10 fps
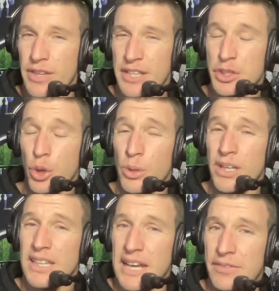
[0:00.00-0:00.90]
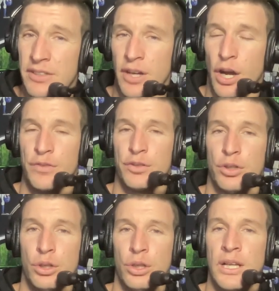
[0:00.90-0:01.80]
They're 2-11
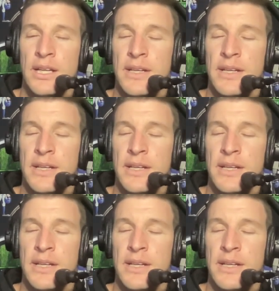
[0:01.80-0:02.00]
overall